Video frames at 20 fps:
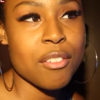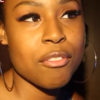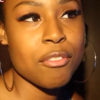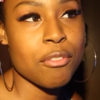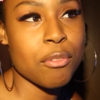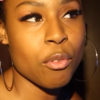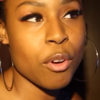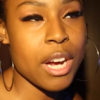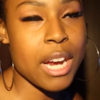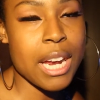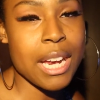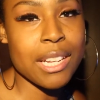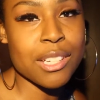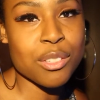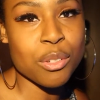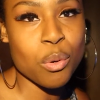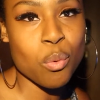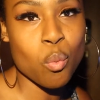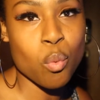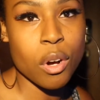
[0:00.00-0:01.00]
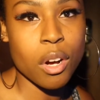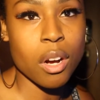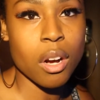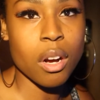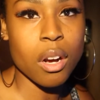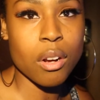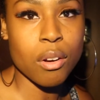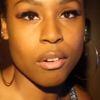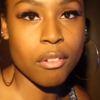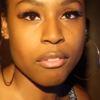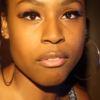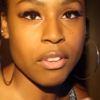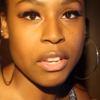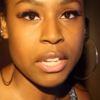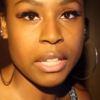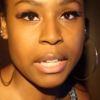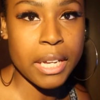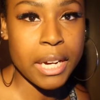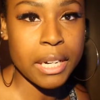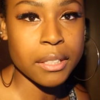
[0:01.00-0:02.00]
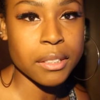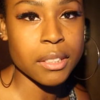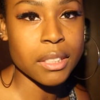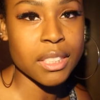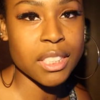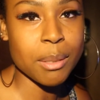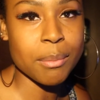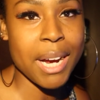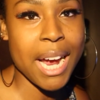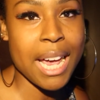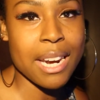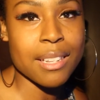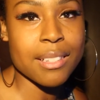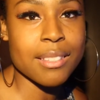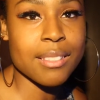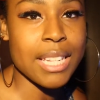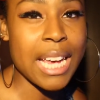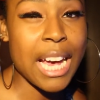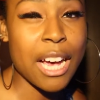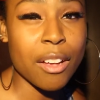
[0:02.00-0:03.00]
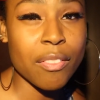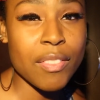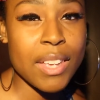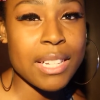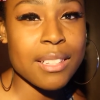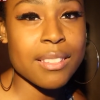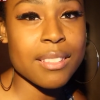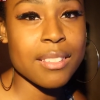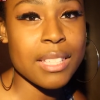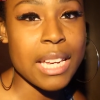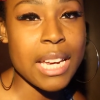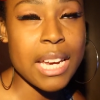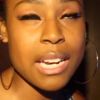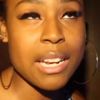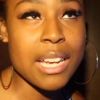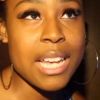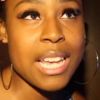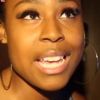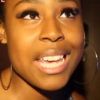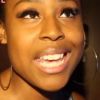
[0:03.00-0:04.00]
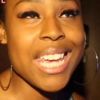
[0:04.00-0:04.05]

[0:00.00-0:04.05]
phrase or word or feeling or some kind of sound that's said